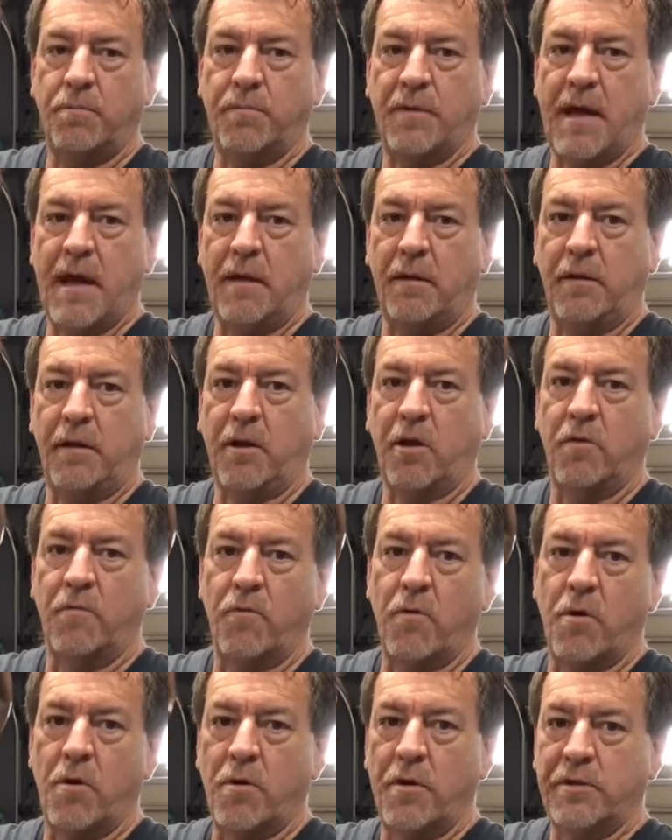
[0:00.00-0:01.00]
catalytic
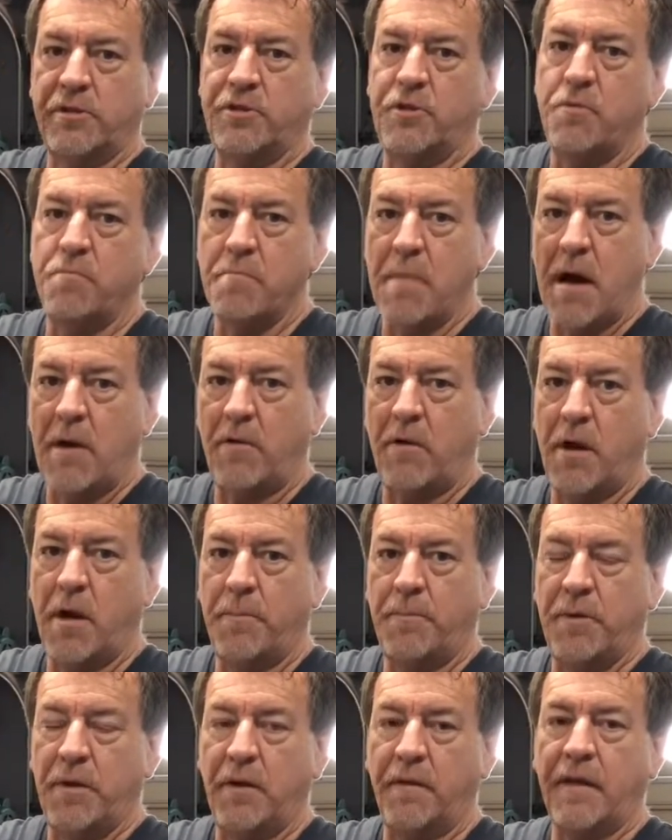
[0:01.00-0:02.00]
converter as you mount it
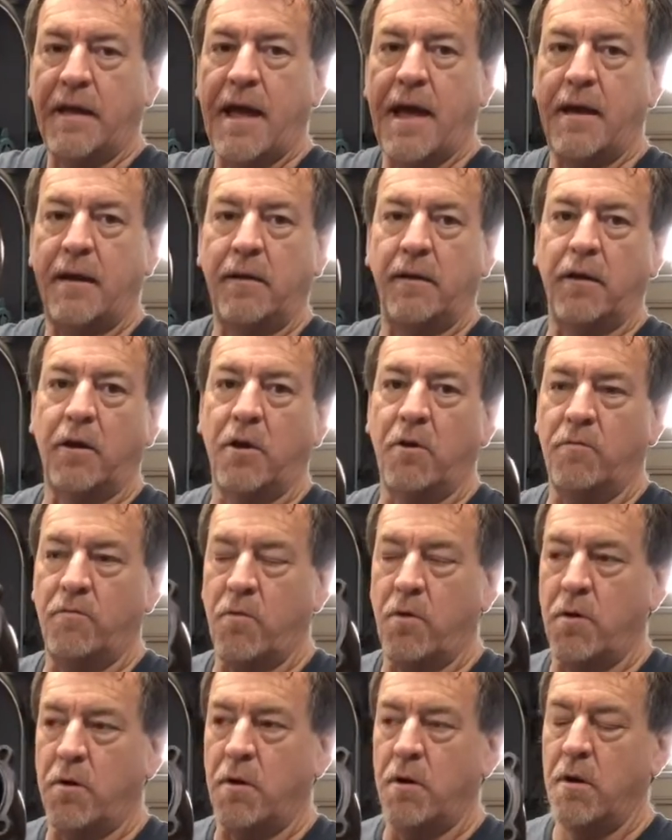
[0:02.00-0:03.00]
up into the catalytic
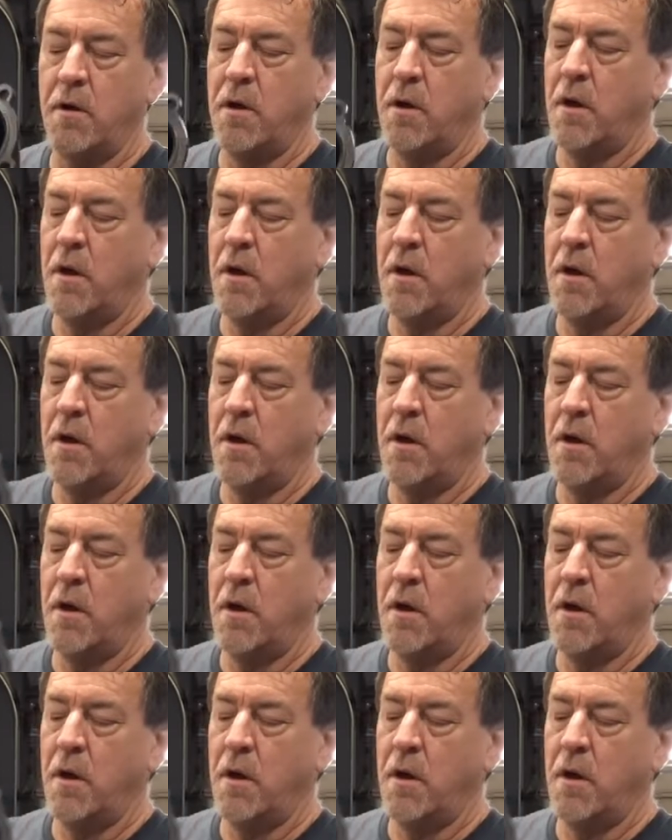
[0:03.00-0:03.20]
converter.